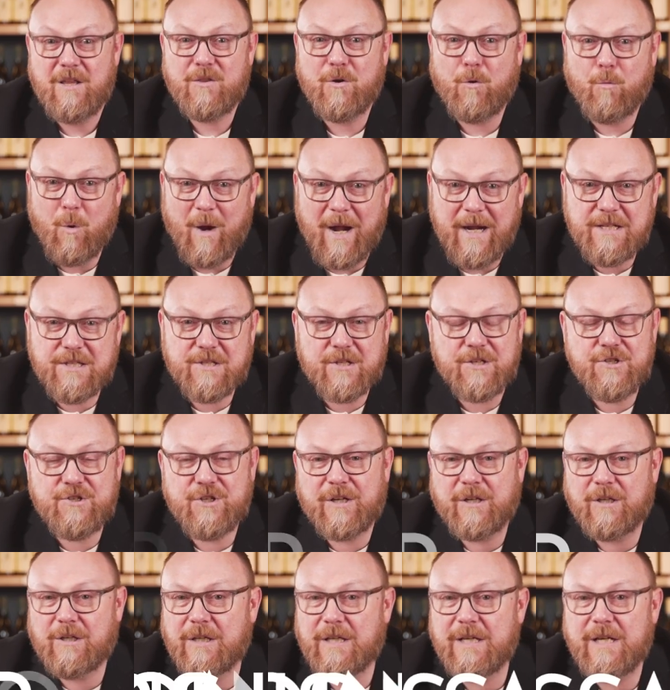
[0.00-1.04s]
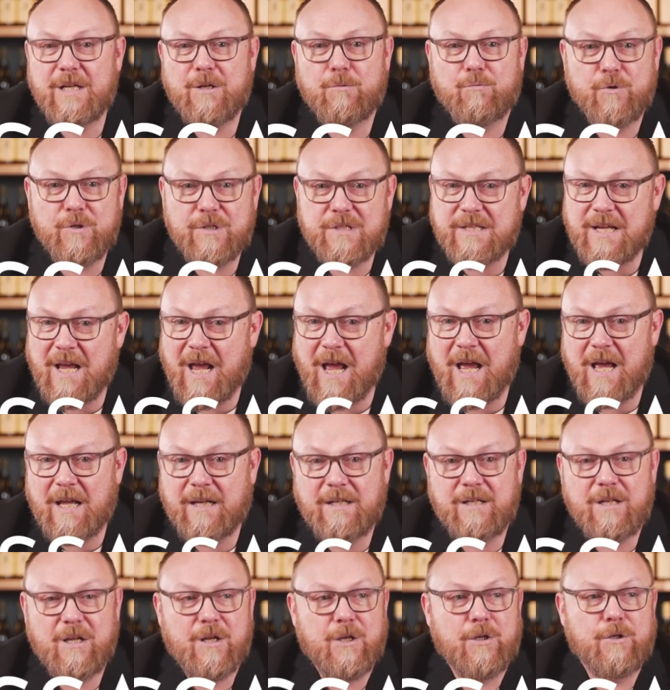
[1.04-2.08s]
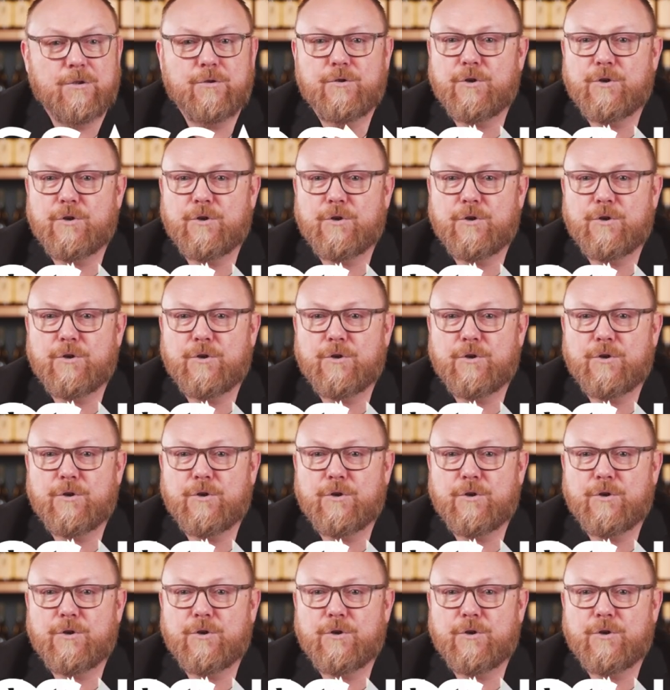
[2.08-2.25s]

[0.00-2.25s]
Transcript: The whites are generally Roussanne,